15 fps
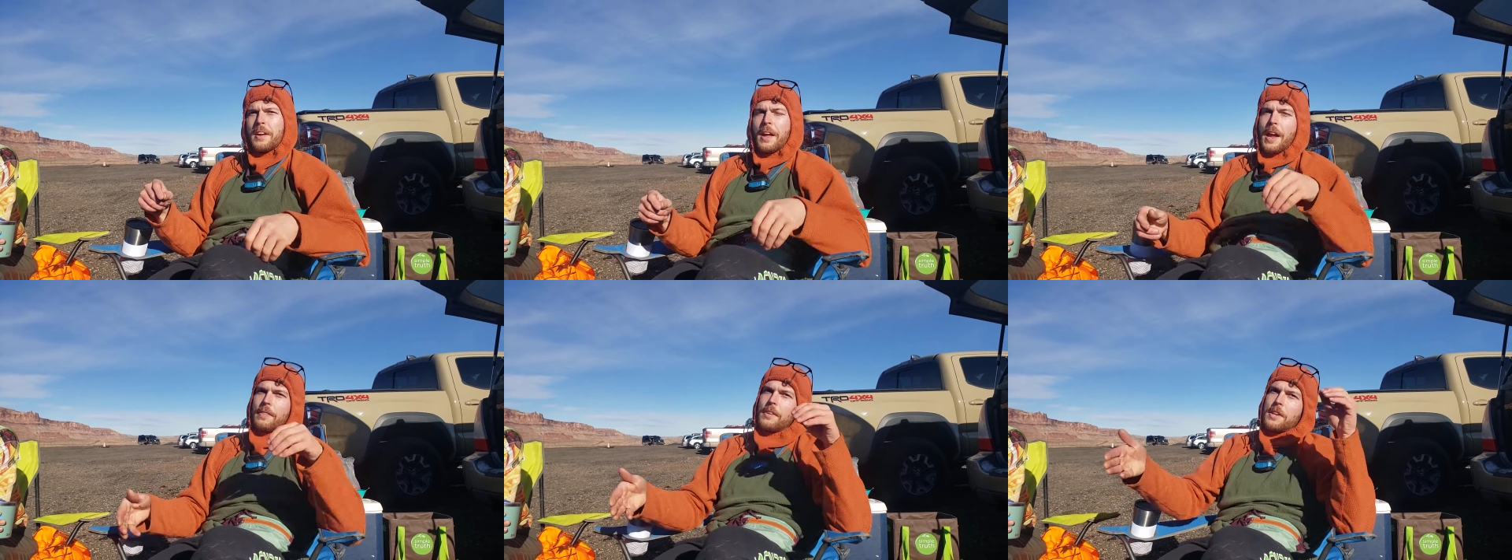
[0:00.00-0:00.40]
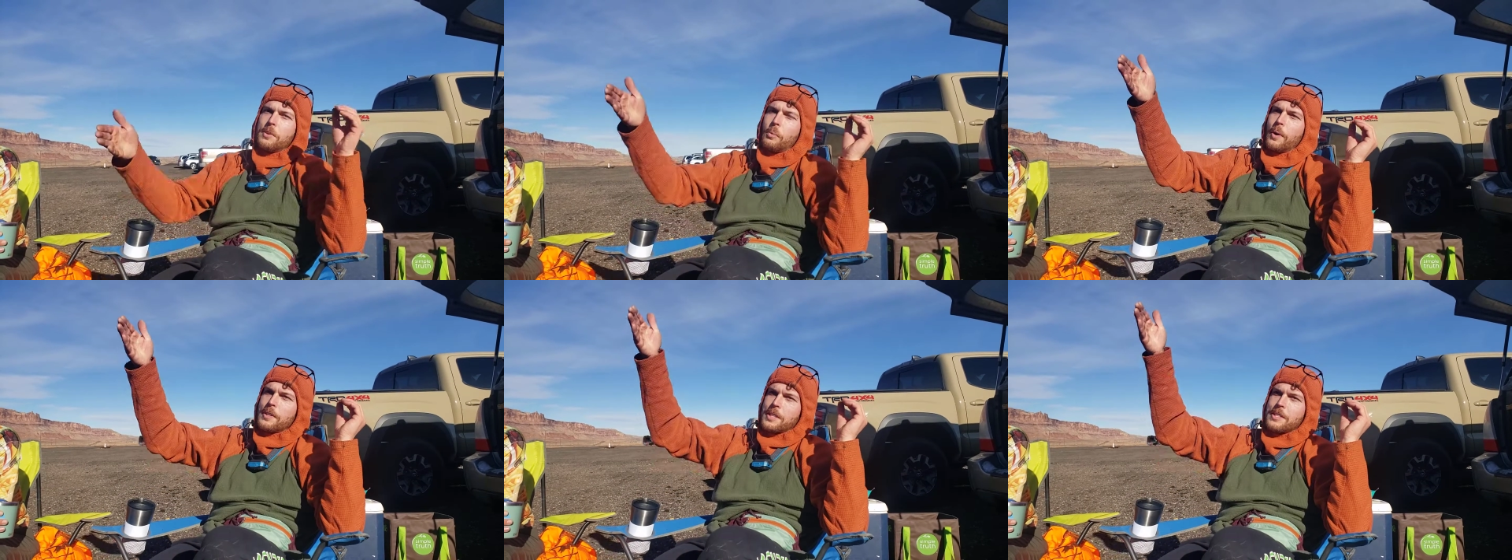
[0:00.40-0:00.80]
and then you
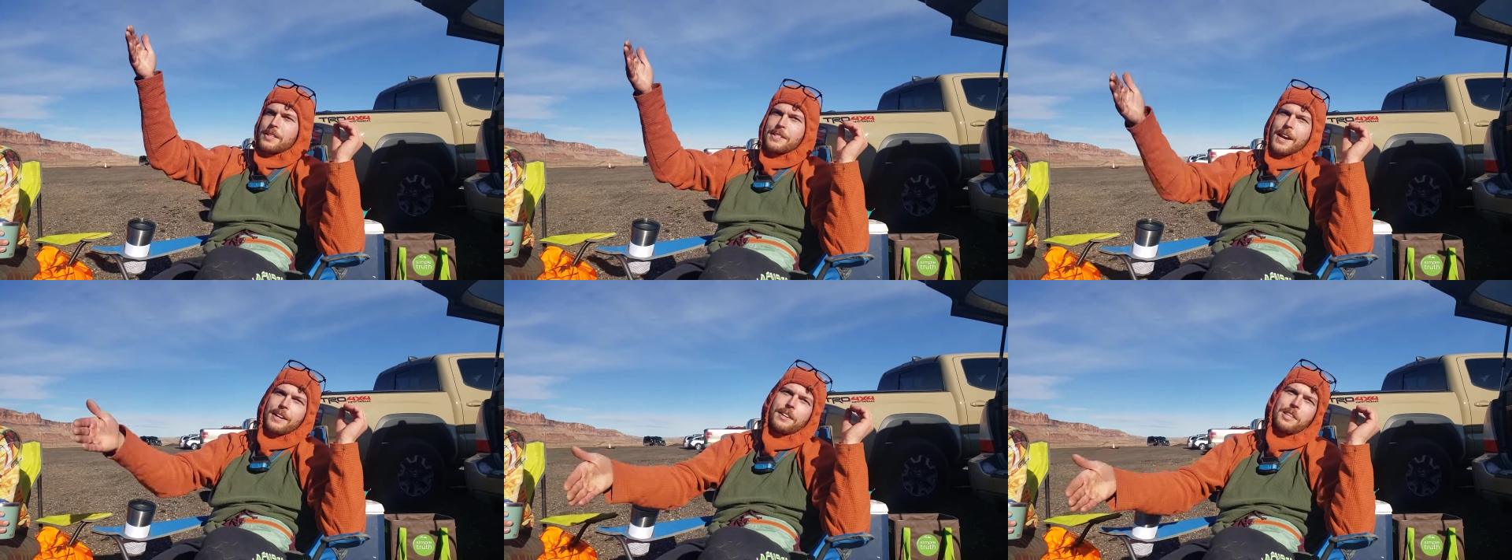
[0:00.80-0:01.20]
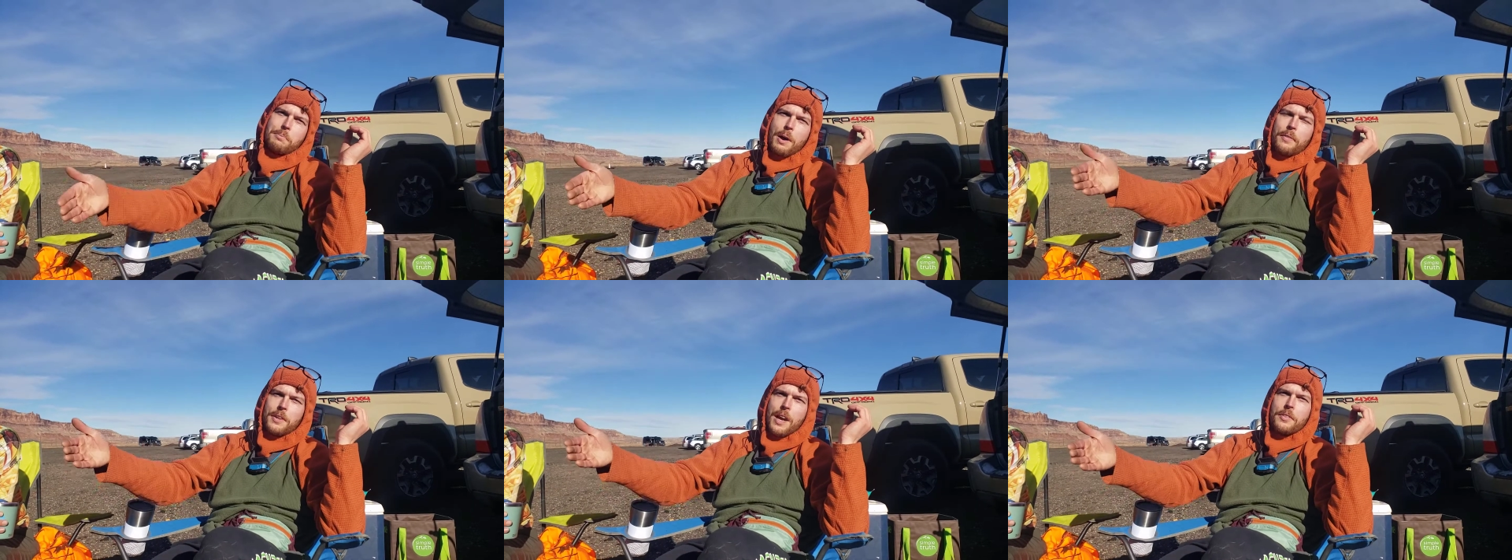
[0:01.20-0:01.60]
want to detect them
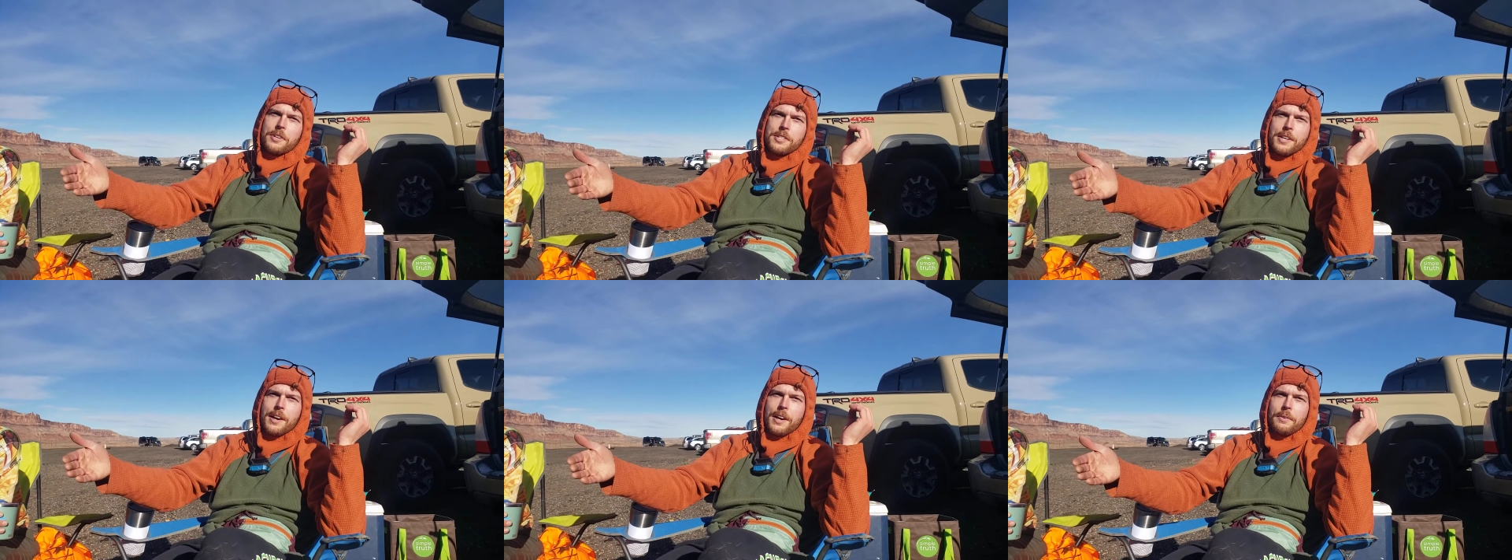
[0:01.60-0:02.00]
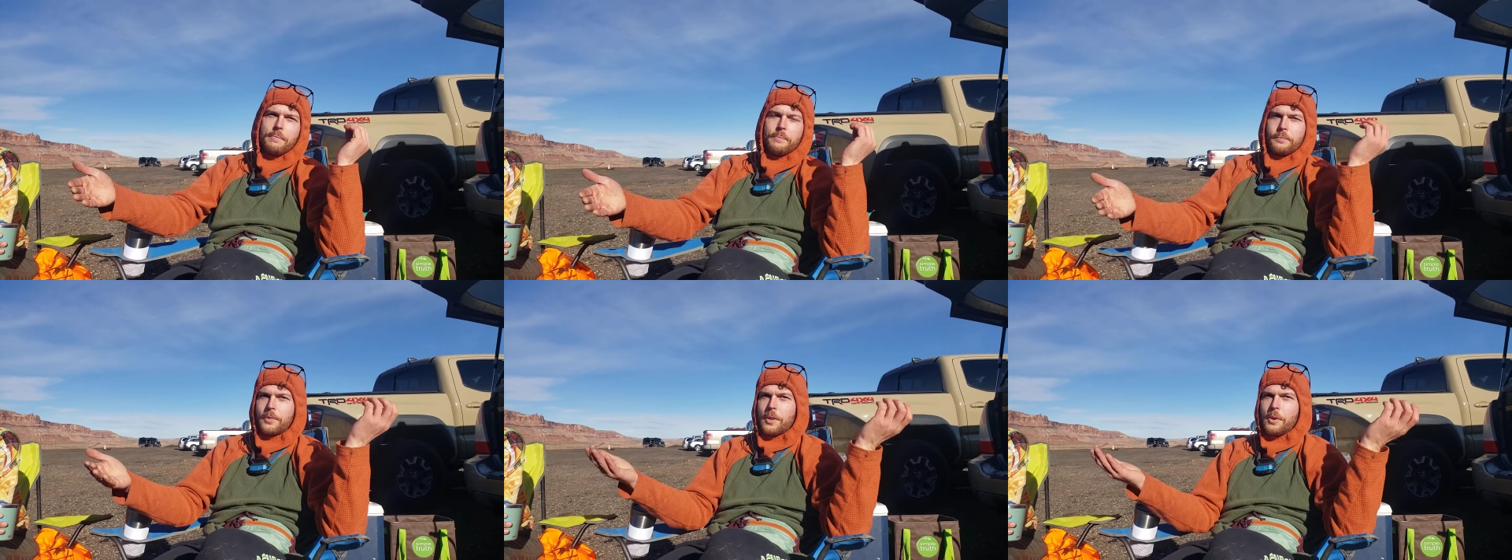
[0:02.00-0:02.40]
on the other side.
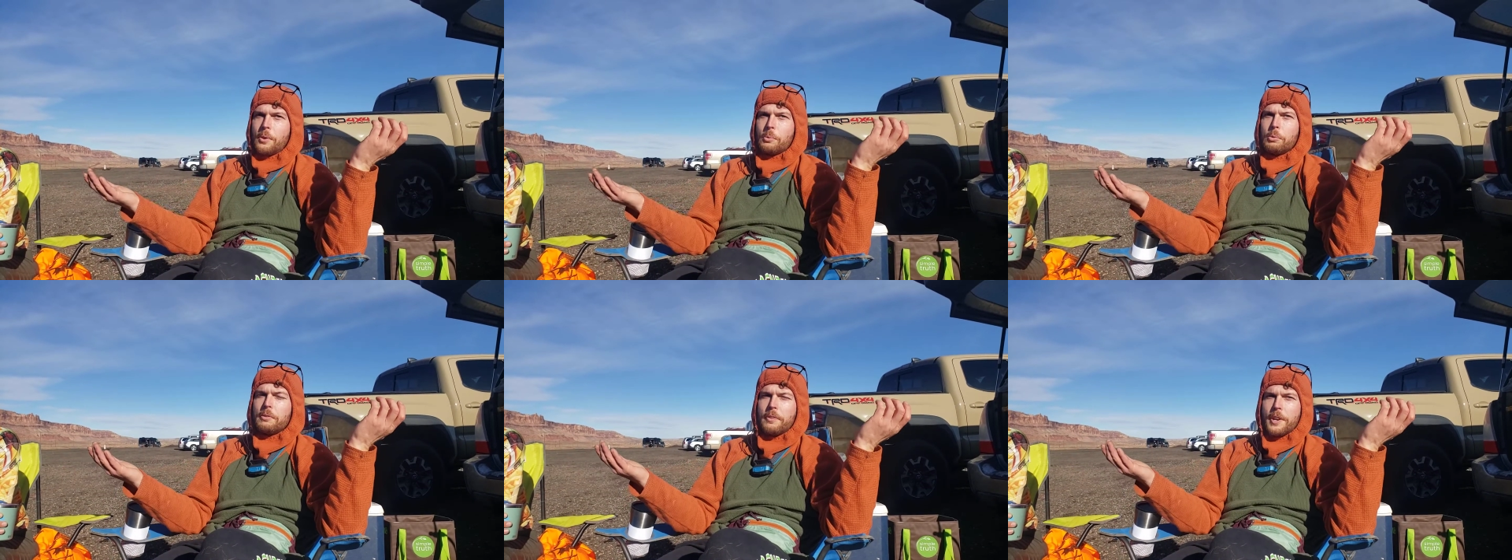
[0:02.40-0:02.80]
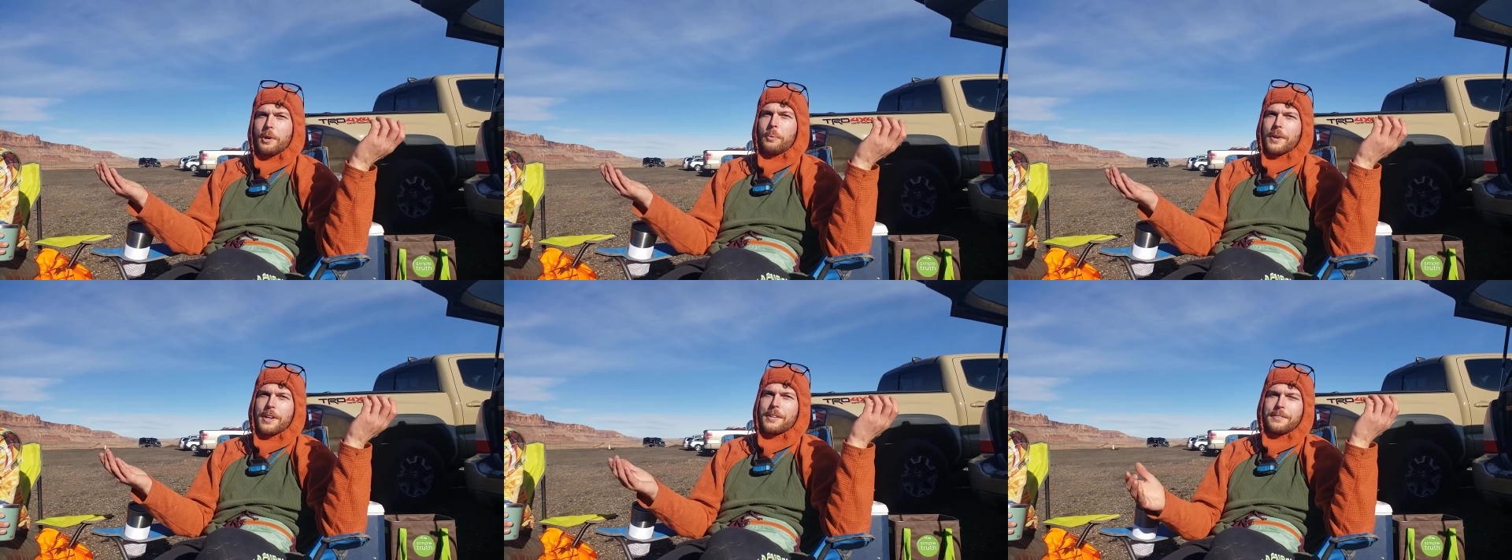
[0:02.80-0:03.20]
Well, if they don't
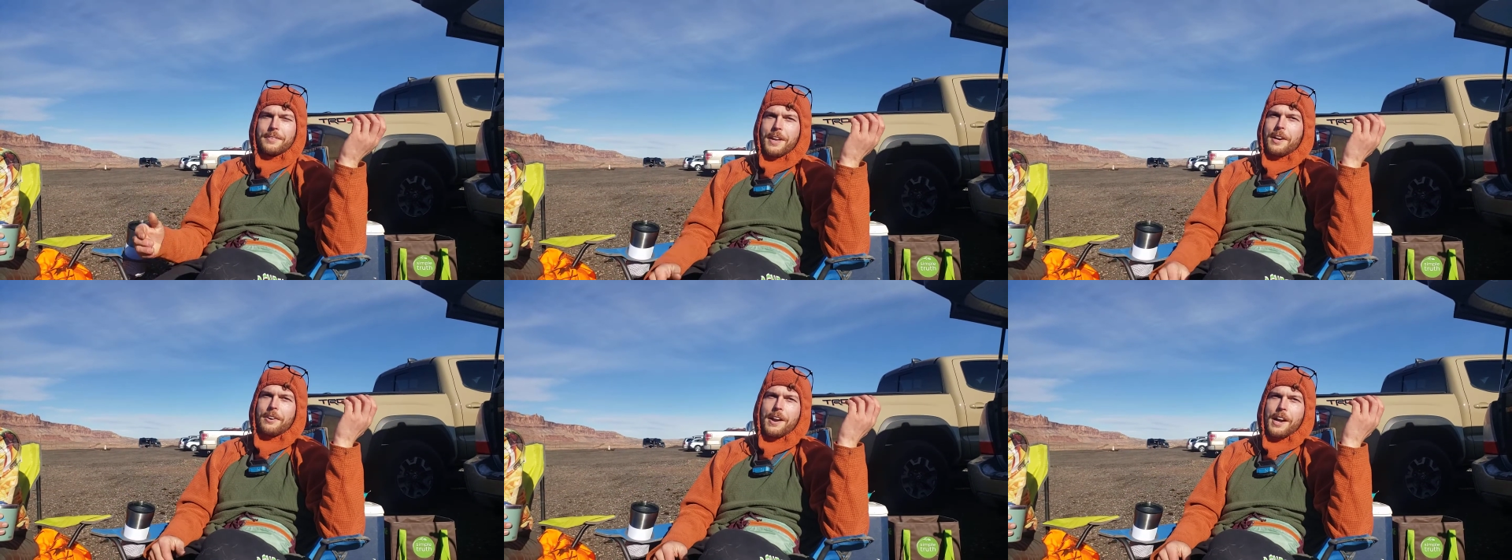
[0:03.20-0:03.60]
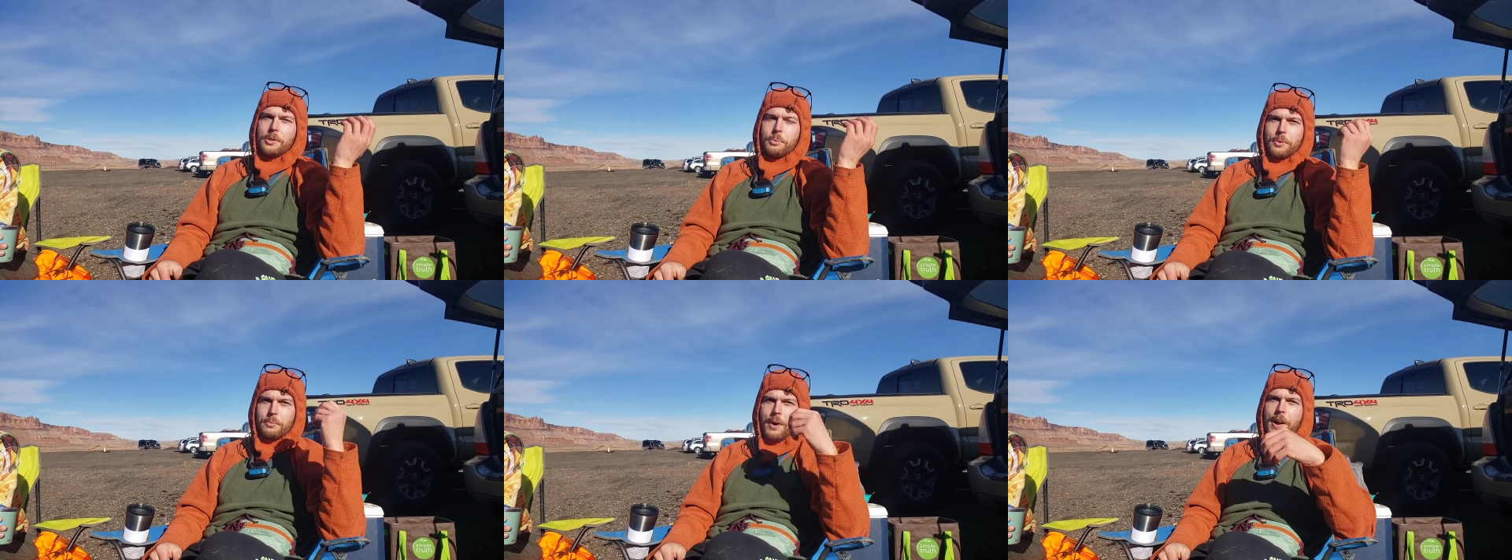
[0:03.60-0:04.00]
want to interact
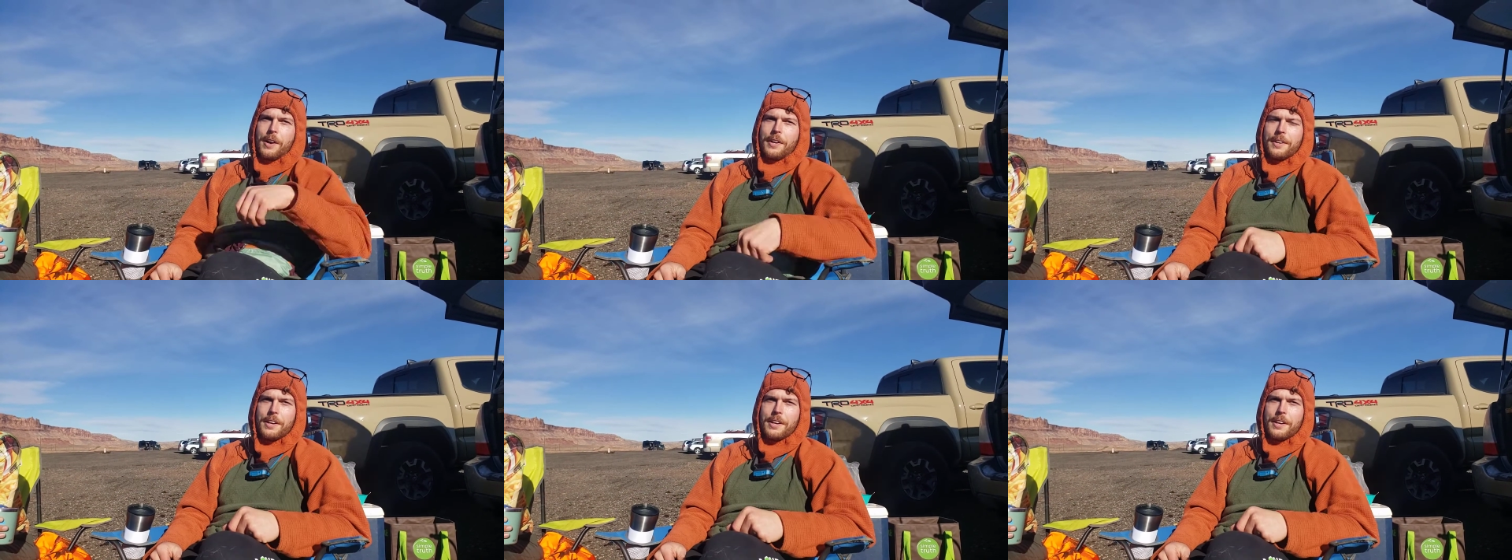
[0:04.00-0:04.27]
with rock,